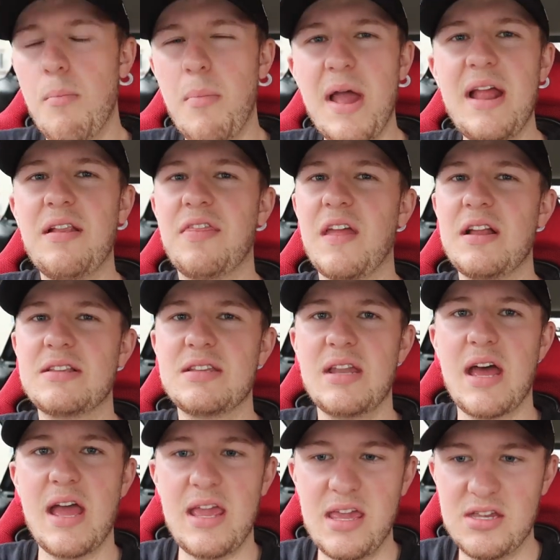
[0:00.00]
Main thing
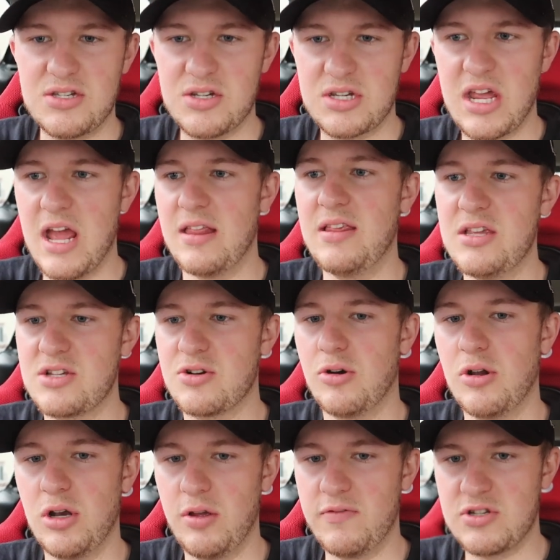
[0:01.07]
today is just getting these
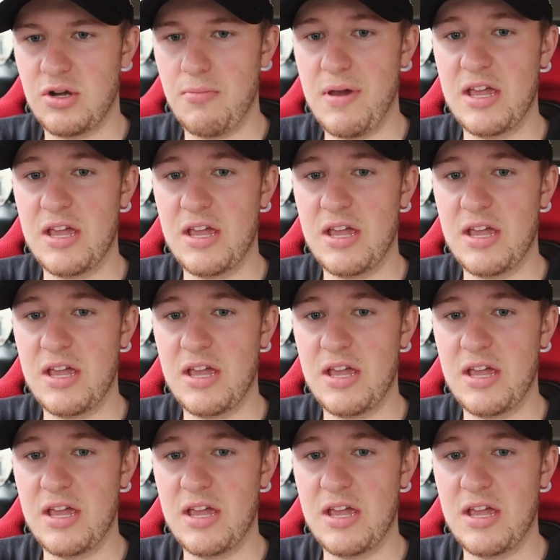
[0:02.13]
coilovers on,